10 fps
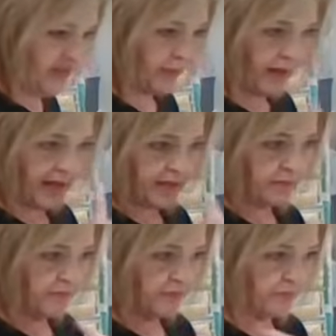the
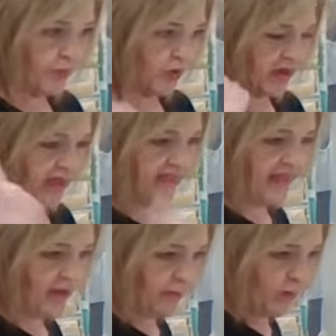bottom part,
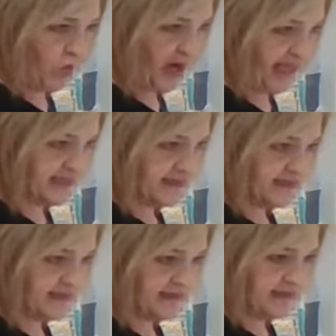that'll be white
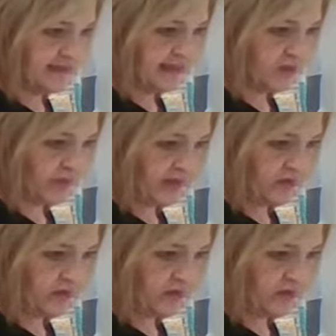as well.